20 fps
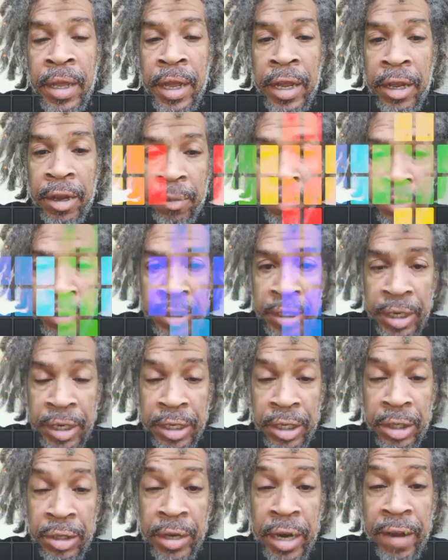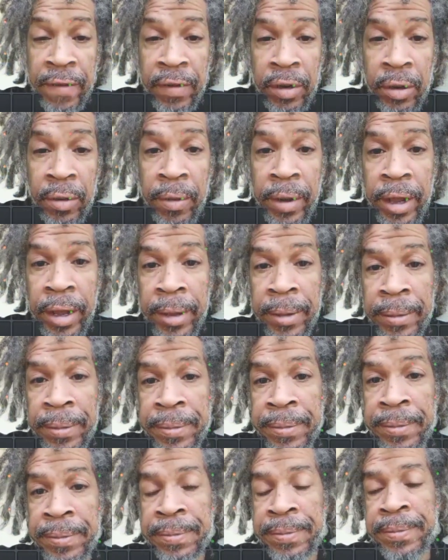and you proceed to travel away.
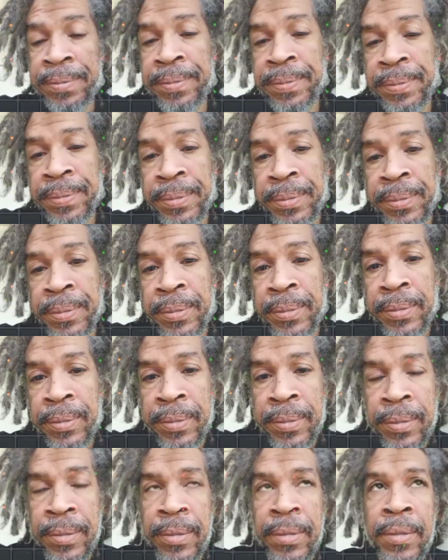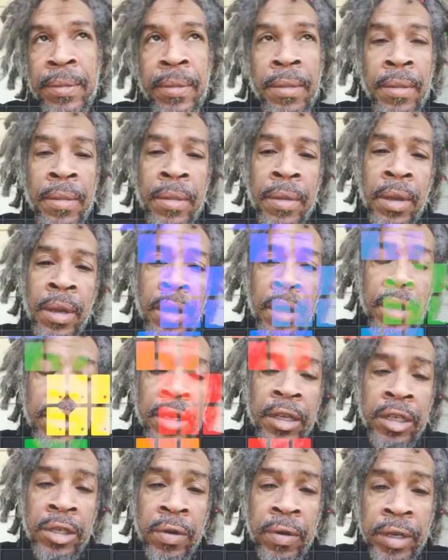This